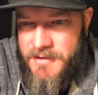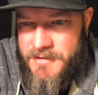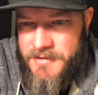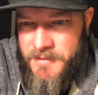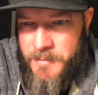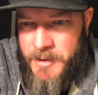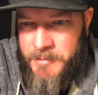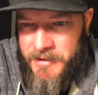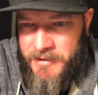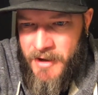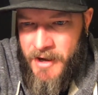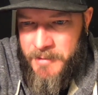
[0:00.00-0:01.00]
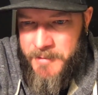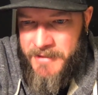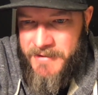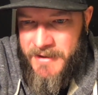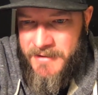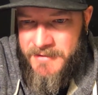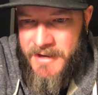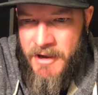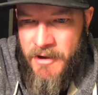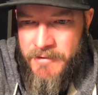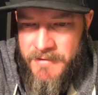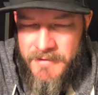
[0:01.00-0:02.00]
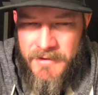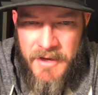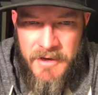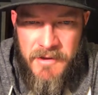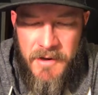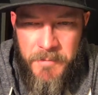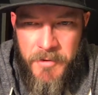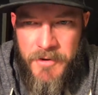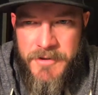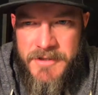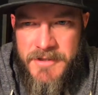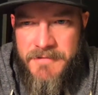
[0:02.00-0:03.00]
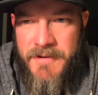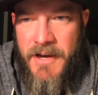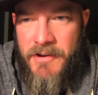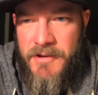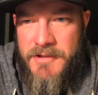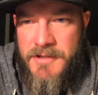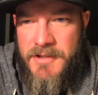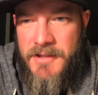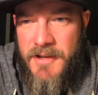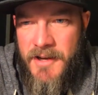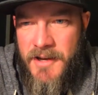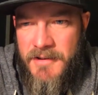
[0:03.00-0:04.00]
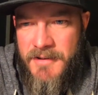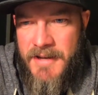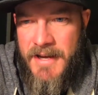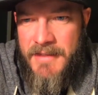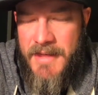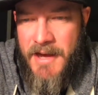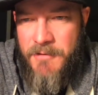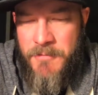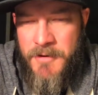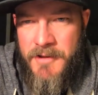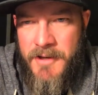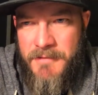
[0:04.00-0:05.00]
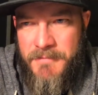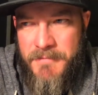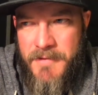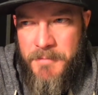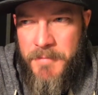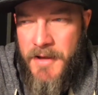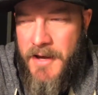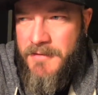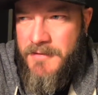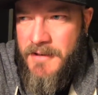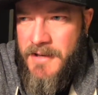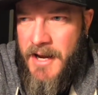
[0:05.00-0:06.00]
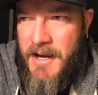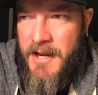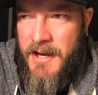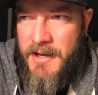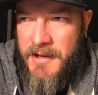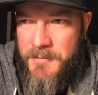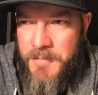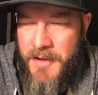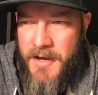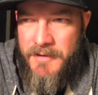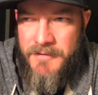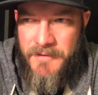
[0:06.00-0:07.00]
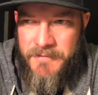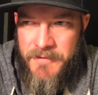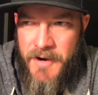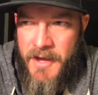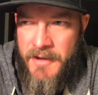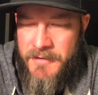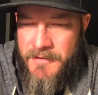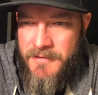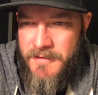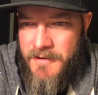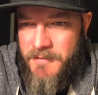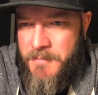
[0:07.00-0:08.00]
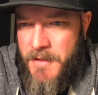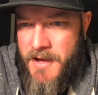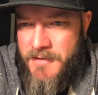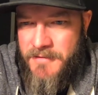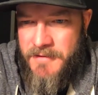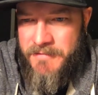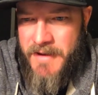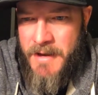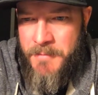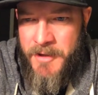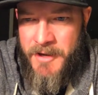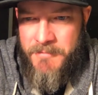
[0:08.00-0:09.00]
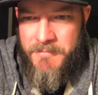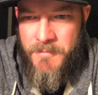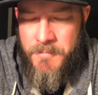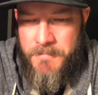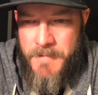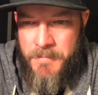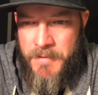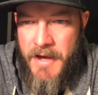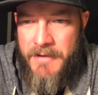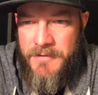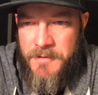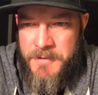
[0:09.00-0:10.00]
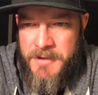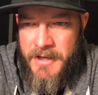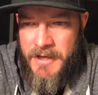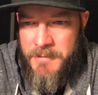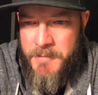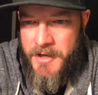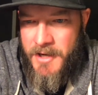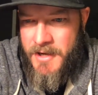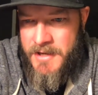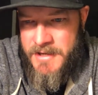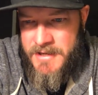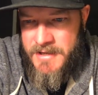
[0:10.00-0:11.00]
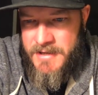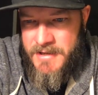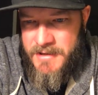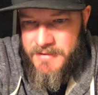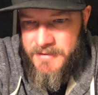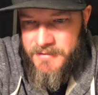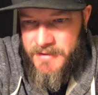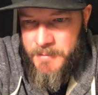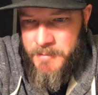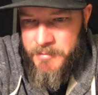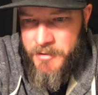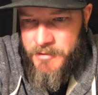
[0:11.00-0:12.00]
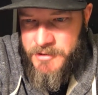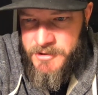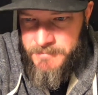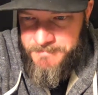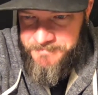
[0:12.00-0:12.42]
Just to be able to talk about the ins and outs and kind of the approaches of how you should take that. Really, it applies to dating, it applies to friends, it applies to family, it applies to really anybody. The same approach.